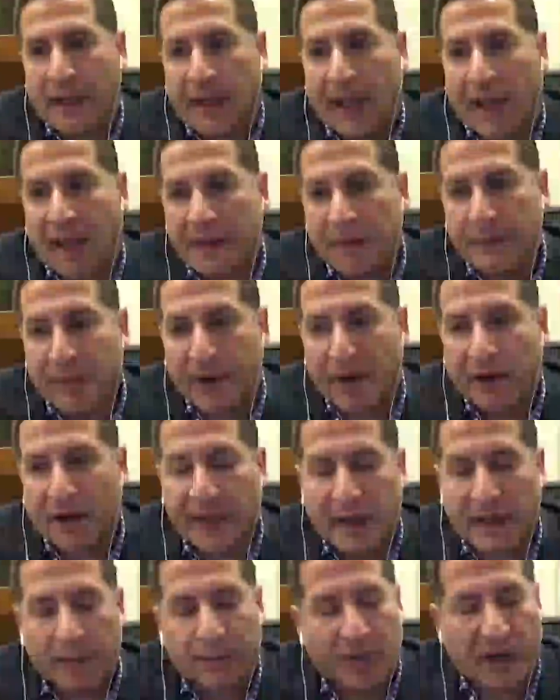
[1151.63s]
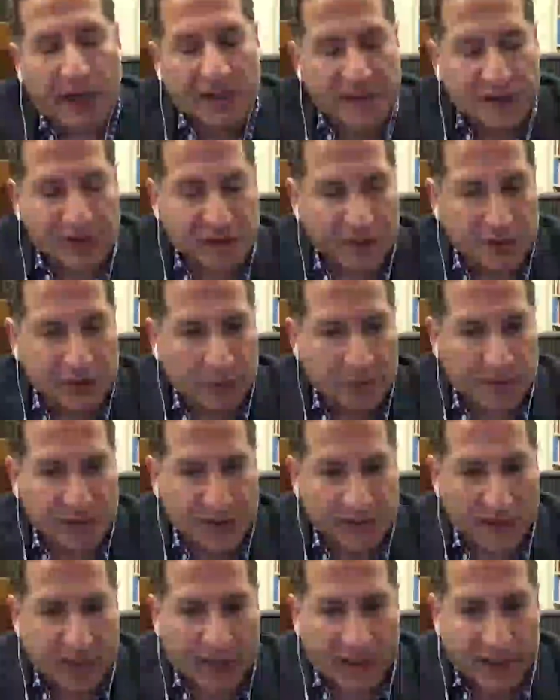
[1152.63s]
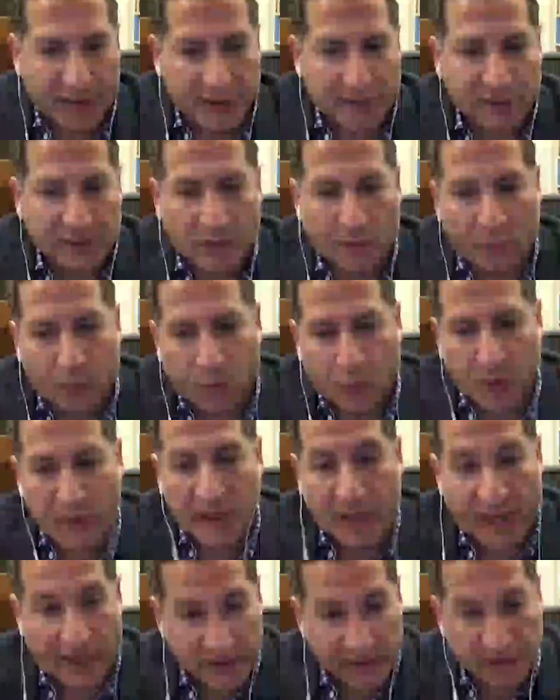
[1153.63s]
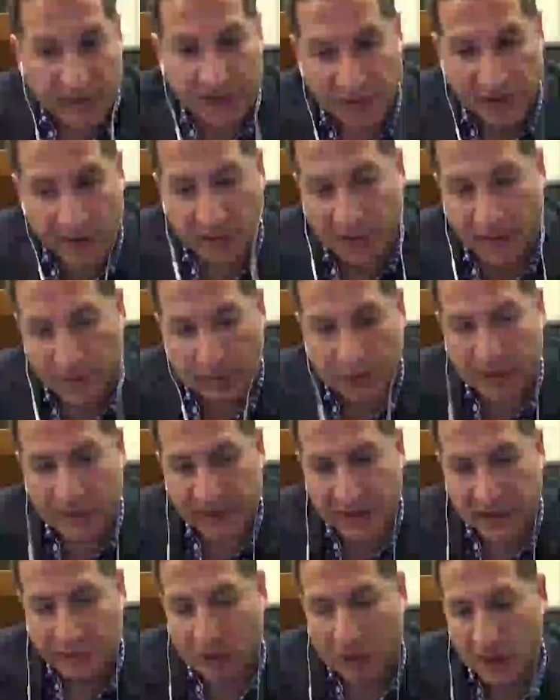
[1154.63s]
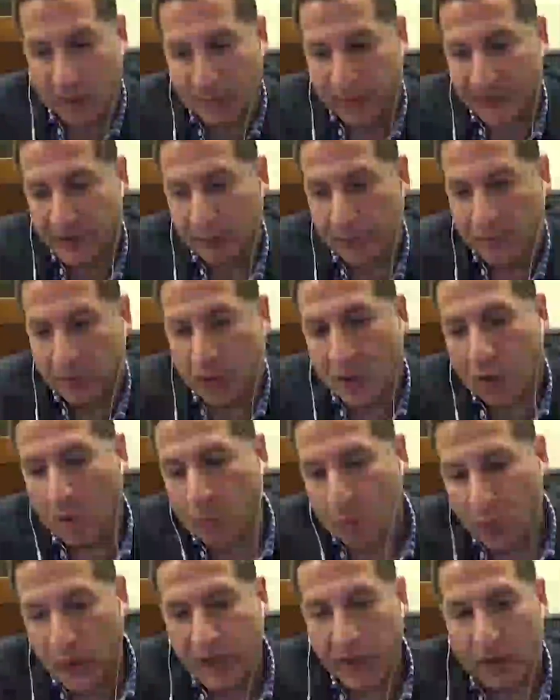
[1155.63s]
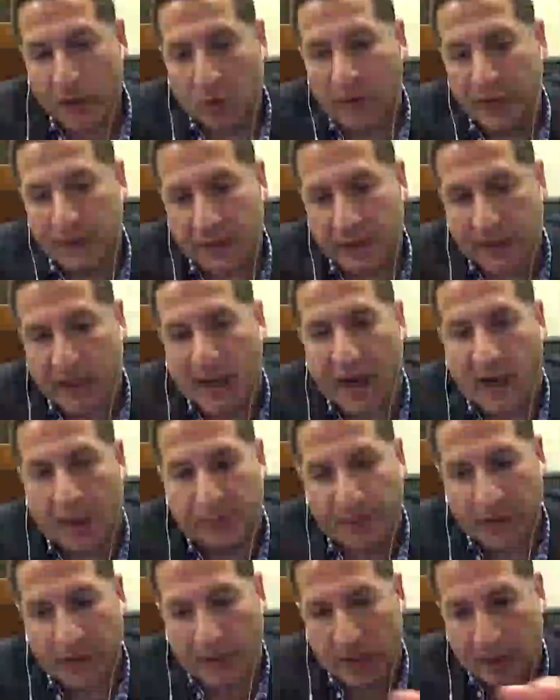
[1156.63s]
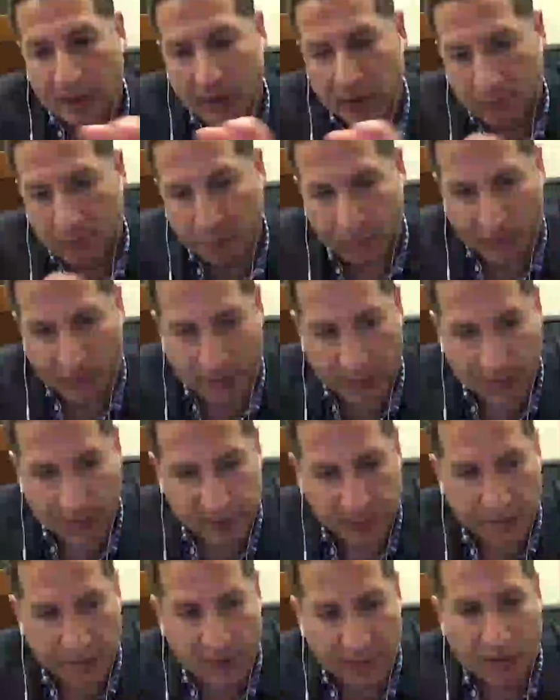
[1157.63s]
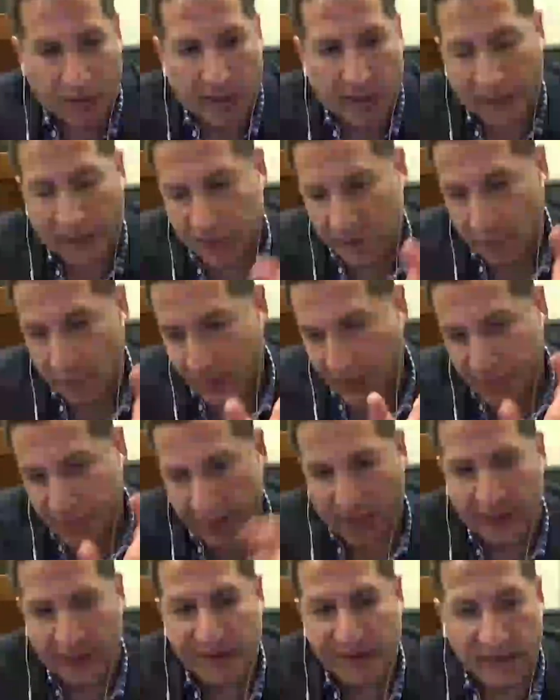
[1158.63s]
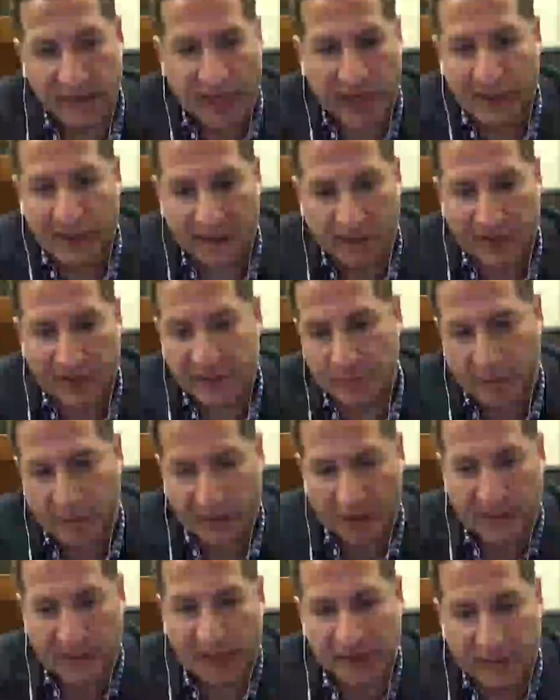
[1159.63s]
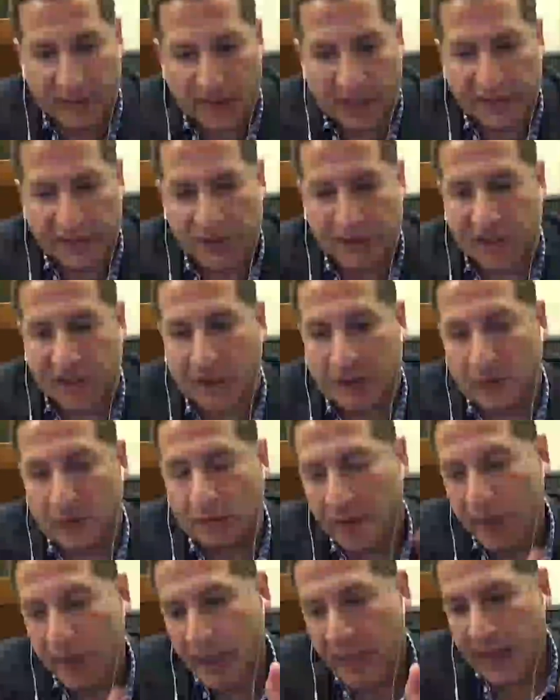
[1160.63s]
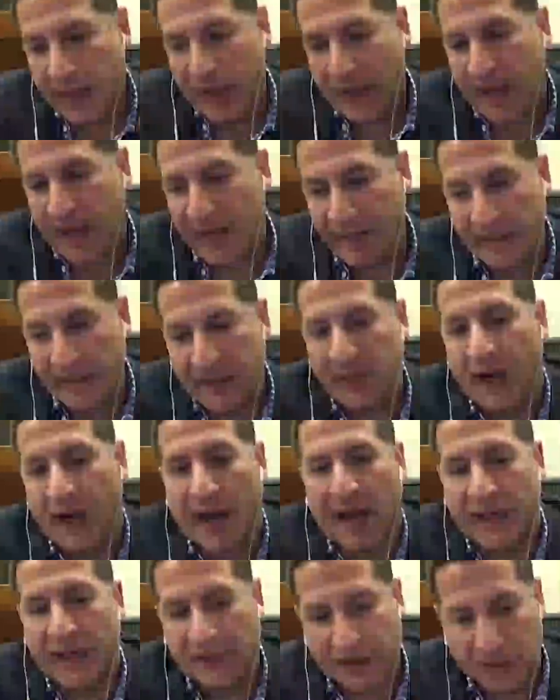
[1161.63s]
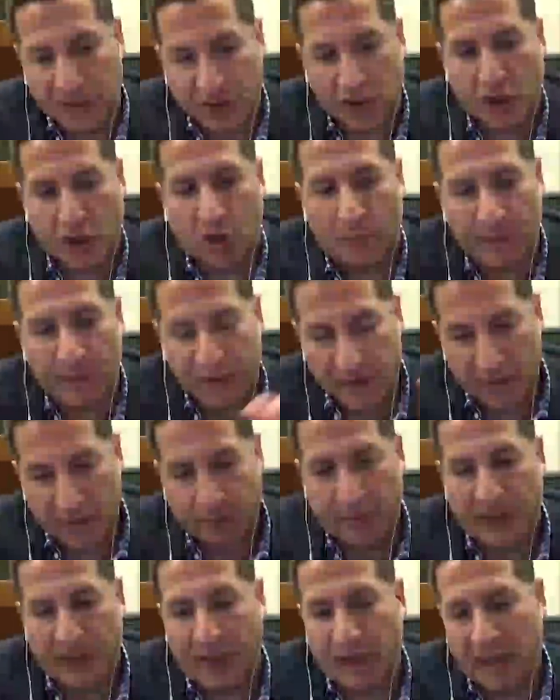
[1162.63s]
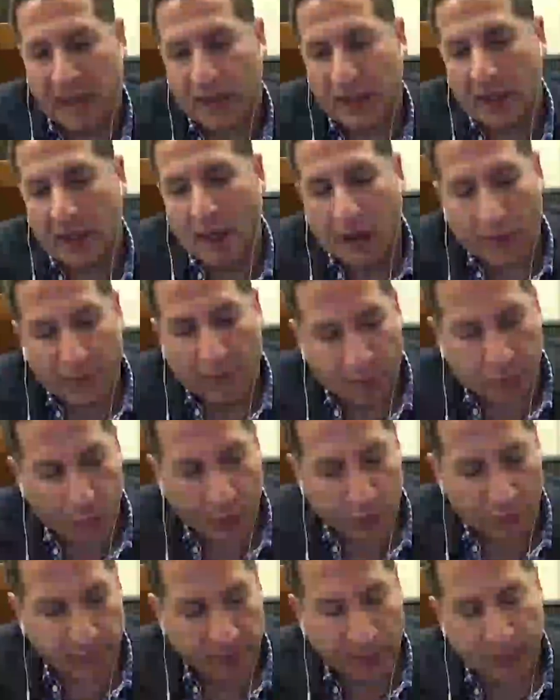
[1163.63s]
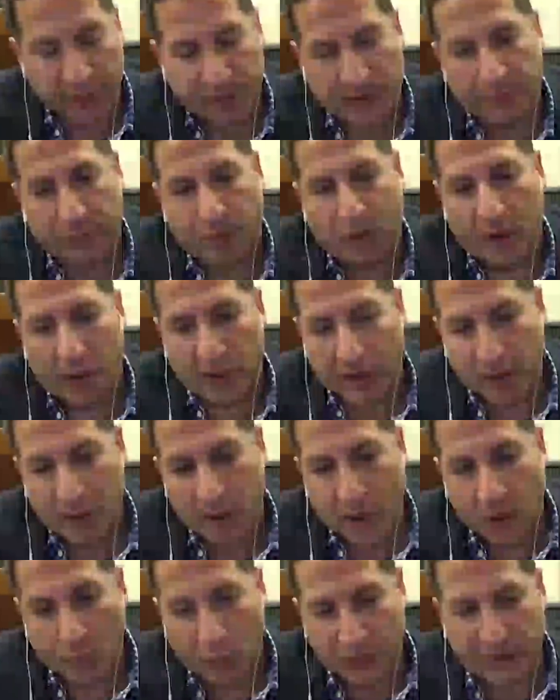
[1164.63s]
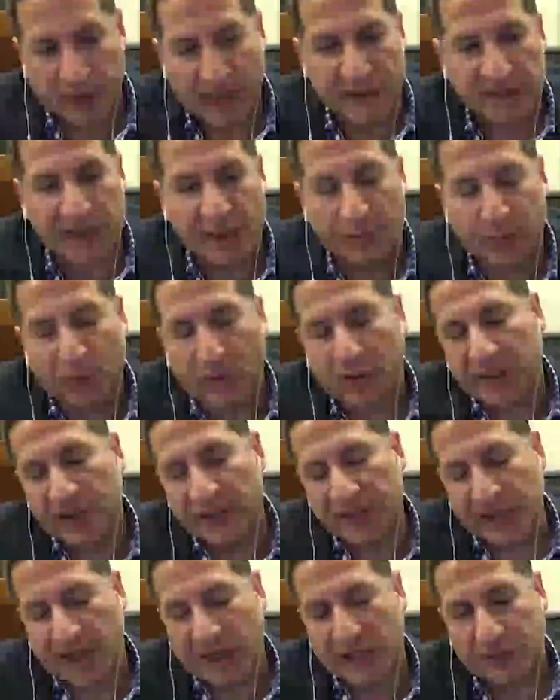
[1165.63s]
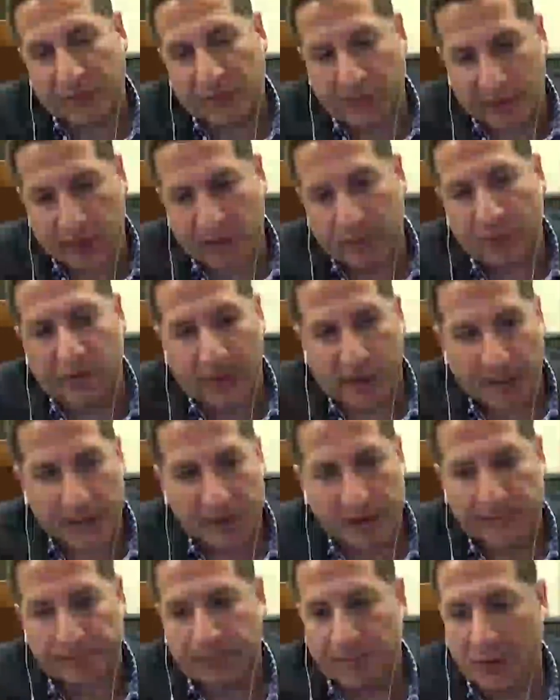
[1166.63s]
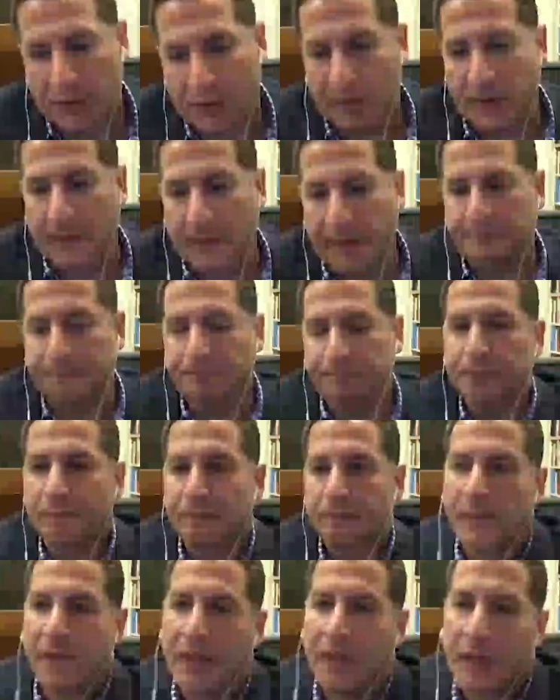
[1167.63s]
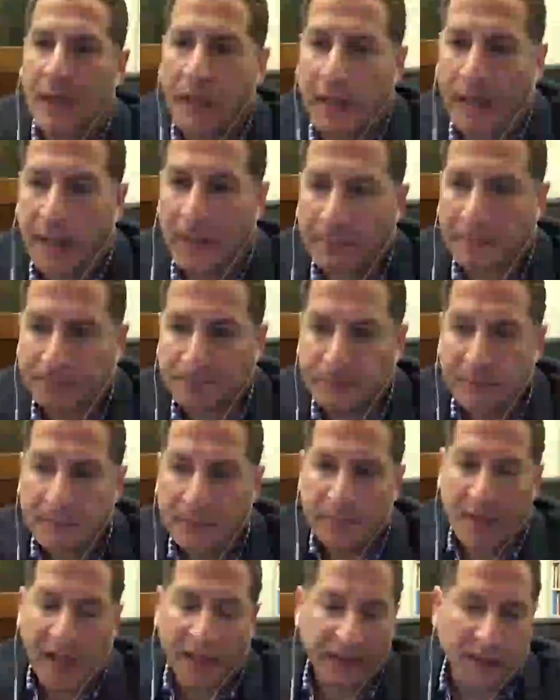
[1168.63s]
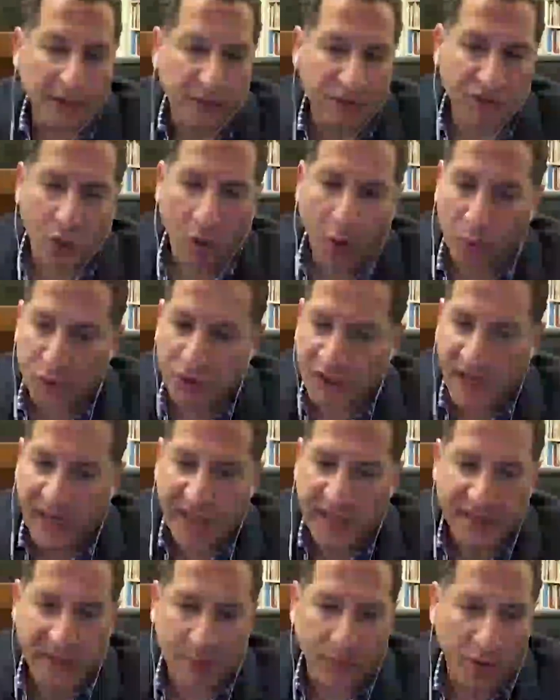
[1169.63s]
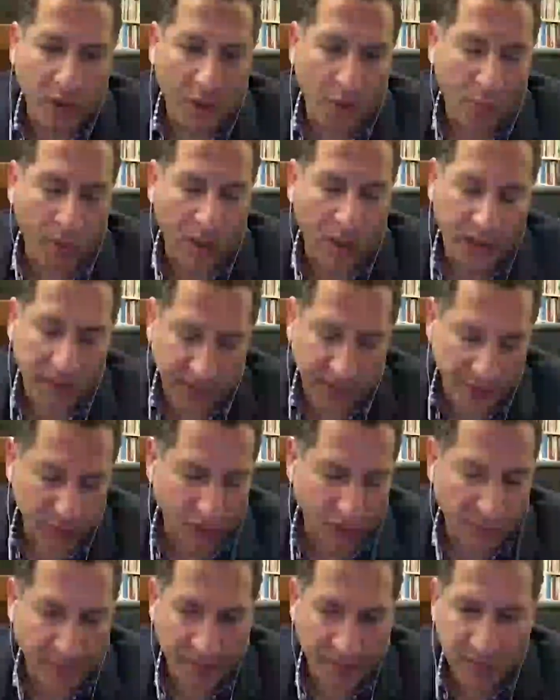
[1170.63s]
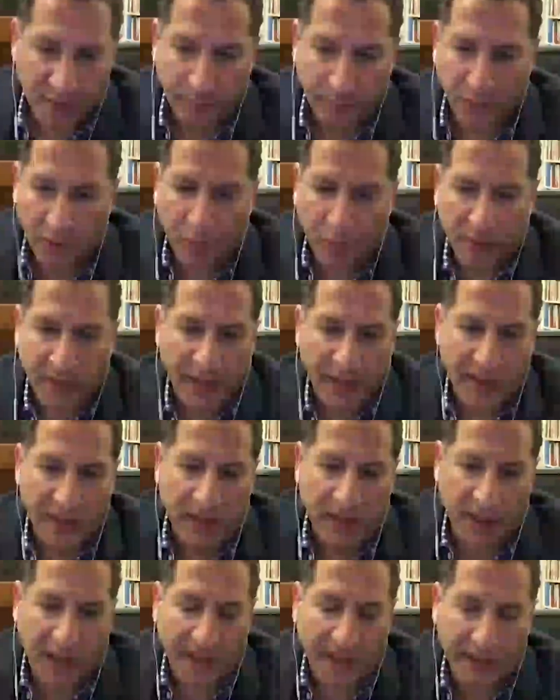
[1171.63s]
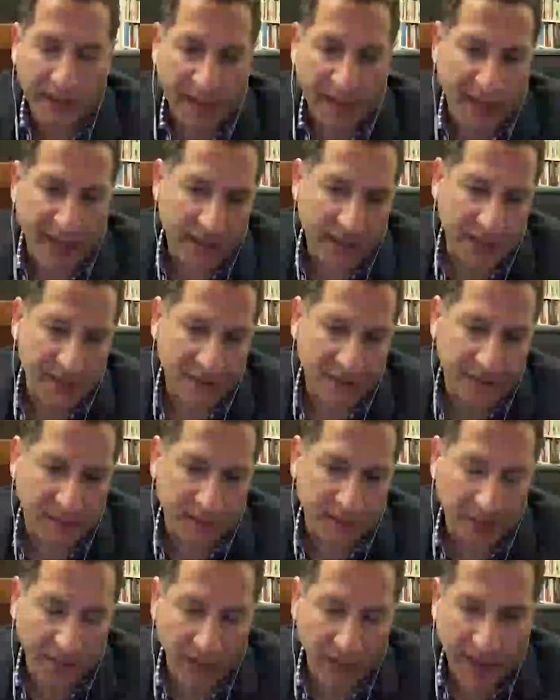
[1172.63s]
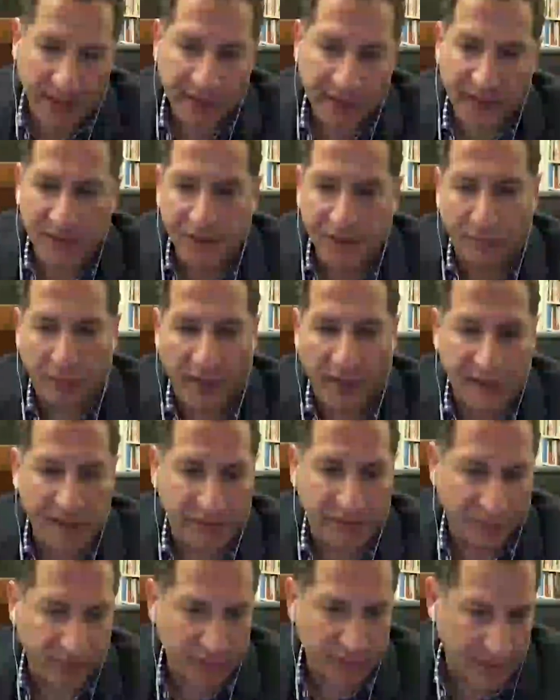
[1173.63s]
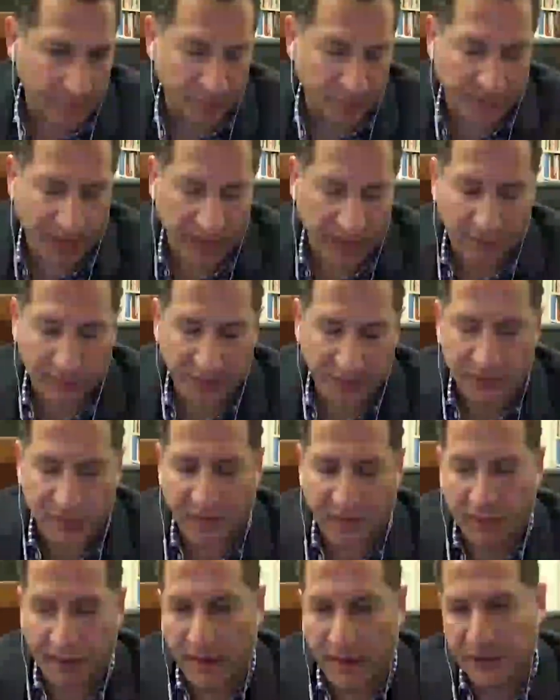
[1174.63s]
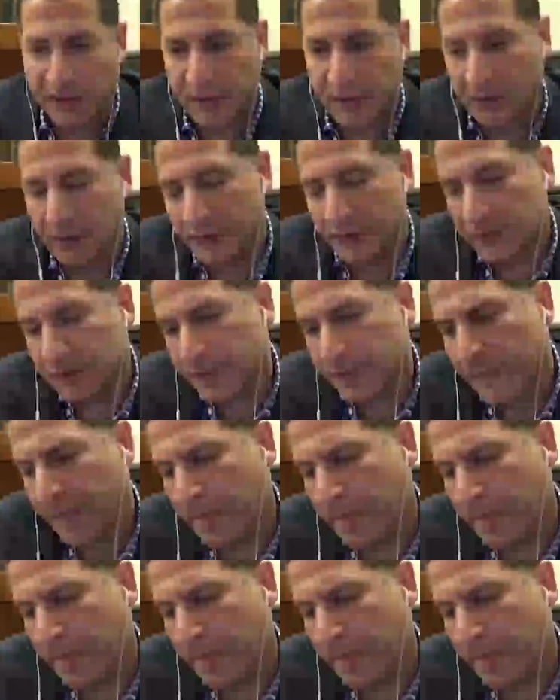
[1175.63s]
And the American Enterprise Institute decides and this is deliberate as I talk about in the book, we are going to copy Brookings. And so by the 1980 election, by the next election cycle, AEI is determined to be, for the Republican Party, what they see Brookings as for the Democrats, okay? And then there's a whole change that will go on that I talk about in the book with AEI in the 80s into the 90s, the rise of, for example, the Heritage Foundation and others.